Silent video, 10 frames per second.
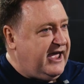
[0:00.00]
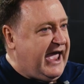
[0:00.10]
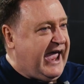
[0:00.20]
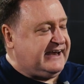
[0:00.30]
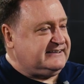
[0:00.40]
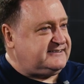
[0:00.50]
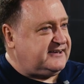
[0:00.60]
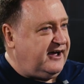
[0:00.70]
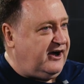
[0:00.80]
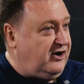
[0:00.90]
And
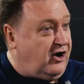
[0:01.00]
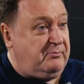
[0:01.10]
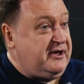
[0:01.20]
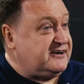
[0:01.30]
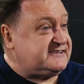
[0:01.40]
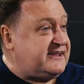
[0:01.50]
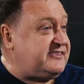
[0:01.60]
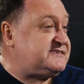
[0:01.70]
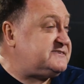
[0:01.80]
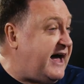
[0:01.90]
I'll be honest, at
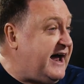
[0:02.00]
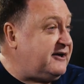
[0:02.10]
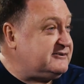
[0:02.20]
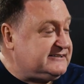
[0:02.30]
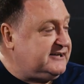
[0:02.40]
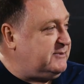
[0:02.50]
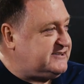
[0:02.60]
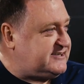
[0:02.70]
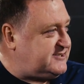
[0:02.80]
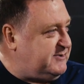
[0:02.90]
the start, I was a little bit
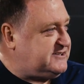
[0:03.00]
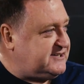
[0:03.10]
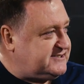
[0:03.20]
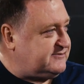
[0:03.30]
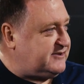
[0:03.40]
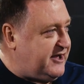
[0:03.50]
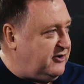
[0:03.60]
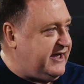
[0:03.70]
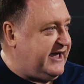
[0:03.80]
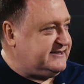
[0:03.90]
suspicious of like,
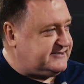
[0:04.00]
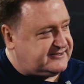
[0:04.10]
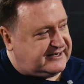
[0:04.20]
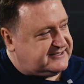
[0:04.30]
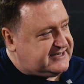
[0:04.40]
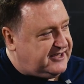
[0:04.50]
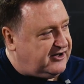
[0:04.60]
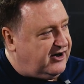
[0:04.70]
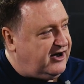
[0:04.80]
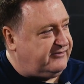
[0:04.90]
okay, is this going to take
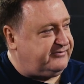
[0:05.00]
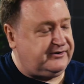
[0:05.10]
off?